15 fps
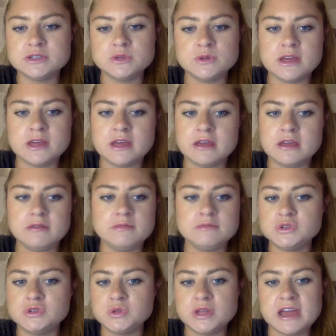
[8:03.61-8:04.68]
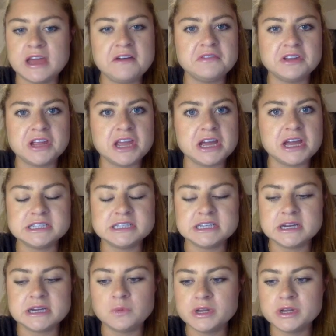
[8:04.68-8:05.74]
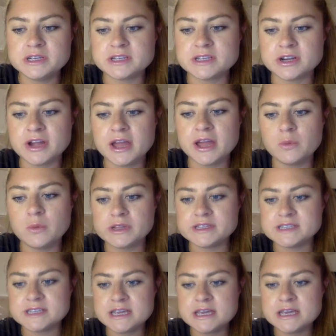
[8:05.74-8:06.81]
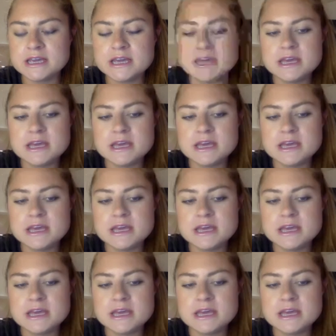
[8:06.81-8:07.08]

Do they have any idea? What is their A1C?